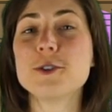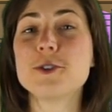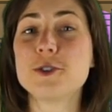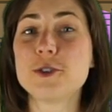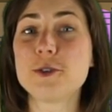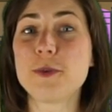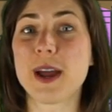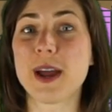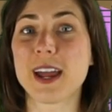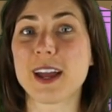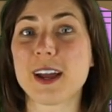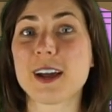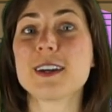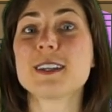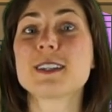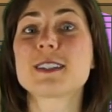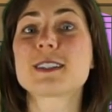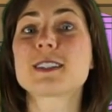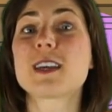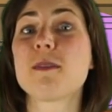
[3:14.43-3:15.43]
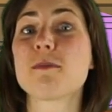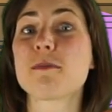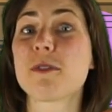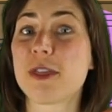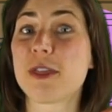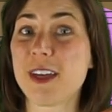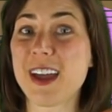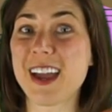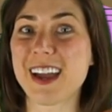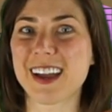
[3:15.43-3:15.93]
doing
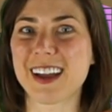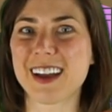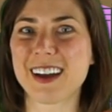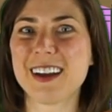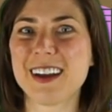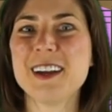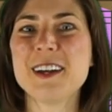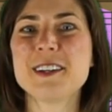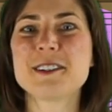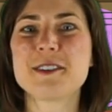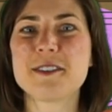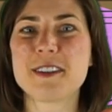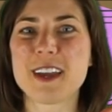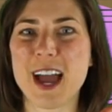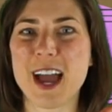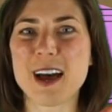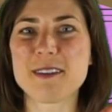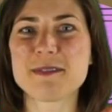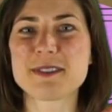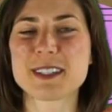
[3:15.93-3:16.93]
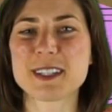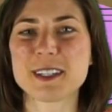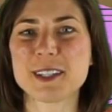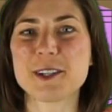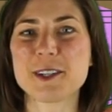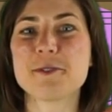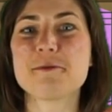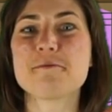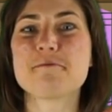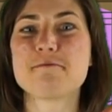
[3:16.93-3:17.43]
something to the
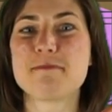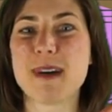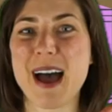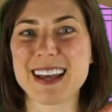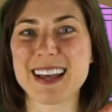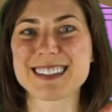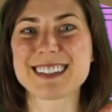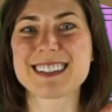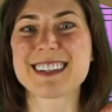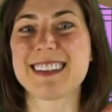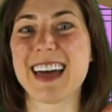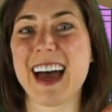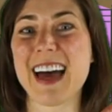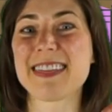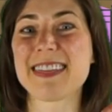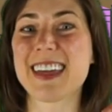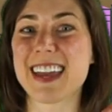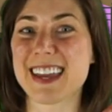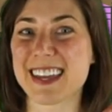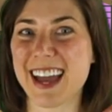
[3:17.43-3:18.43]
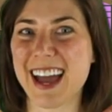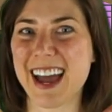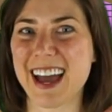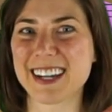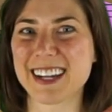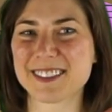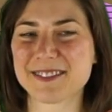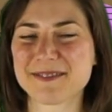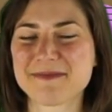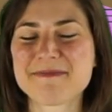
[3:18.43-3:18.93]
absolute best that they
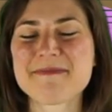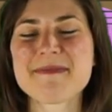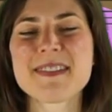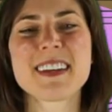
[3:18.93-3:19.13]
can.